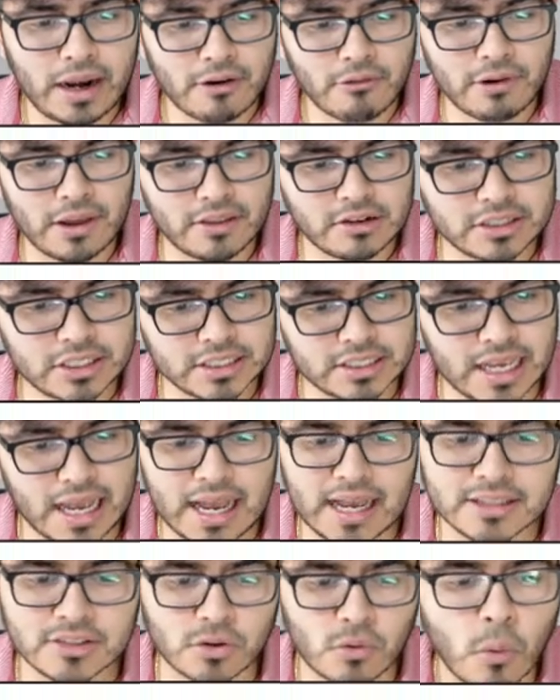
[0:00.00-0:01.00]
I'd rather just
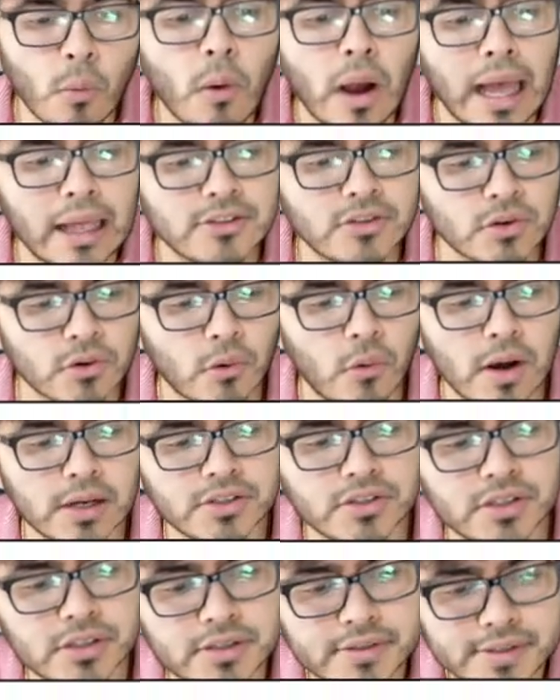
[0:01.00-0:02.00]
ask answer
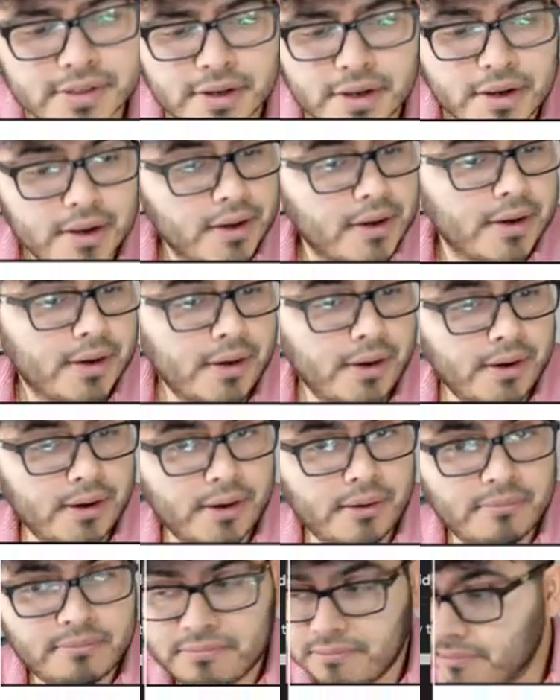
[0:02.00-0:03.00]
questions
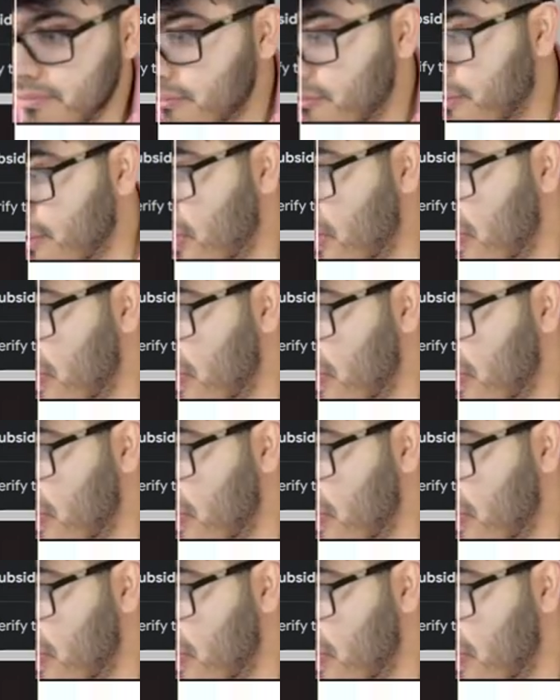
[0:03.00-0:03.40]
um, for the